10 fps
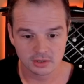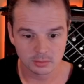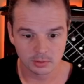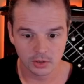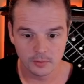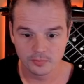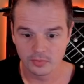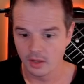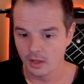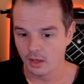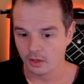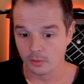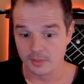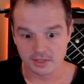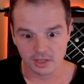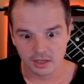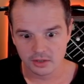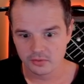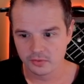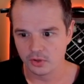below. Comments are
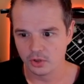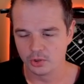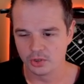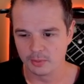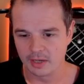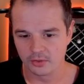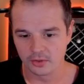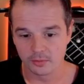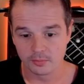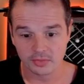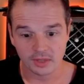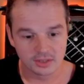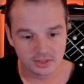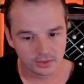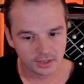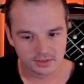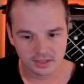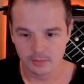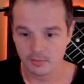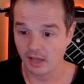good for the YouTube algorithm. Until next
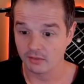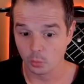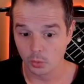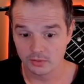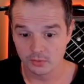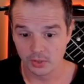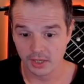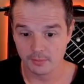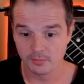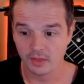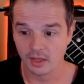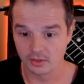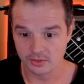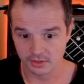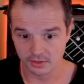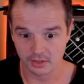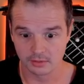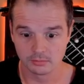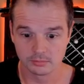time, have a wonderful day, and I'll see you then.